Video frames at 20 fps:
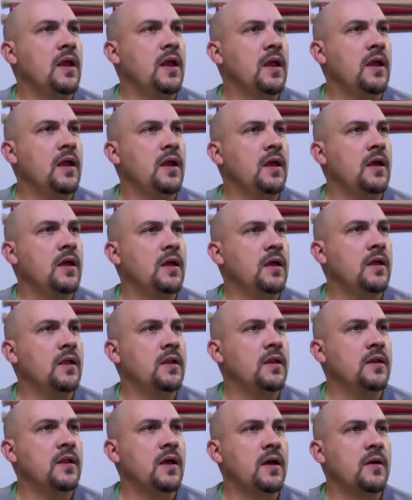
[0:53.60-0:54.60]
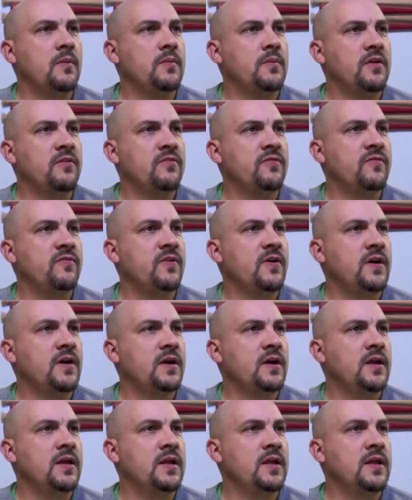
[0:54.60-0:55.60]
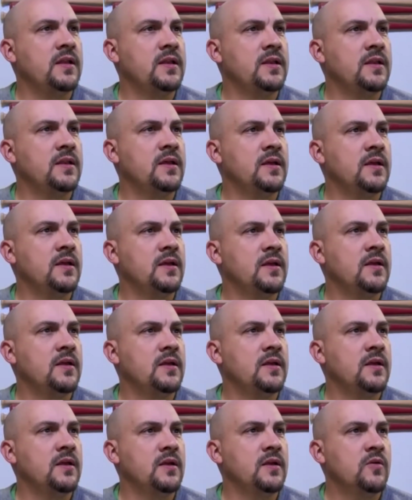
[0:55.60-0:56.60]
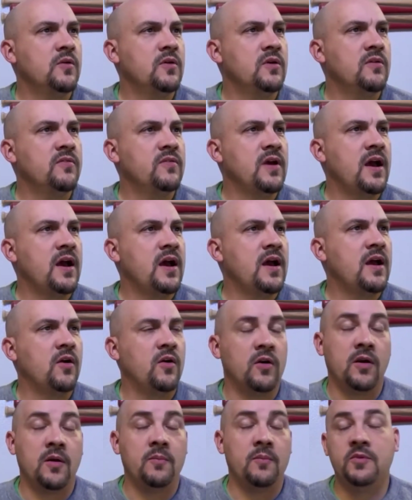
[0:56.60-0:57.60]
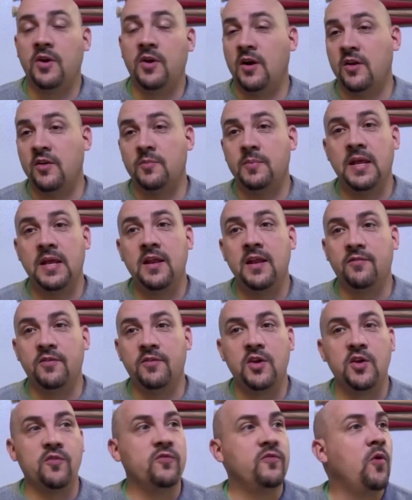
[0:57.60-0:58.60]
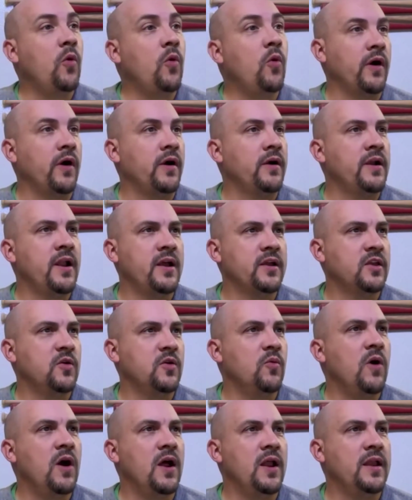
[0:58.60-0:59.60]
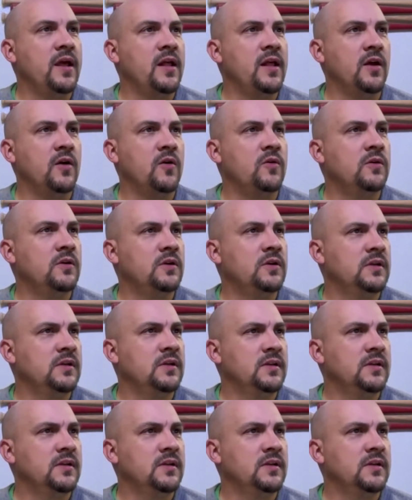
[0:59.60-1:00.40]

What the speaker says: and I'm gonna find we've got, or I'm sorry, it's beginning of Q4, not Q1. Hello.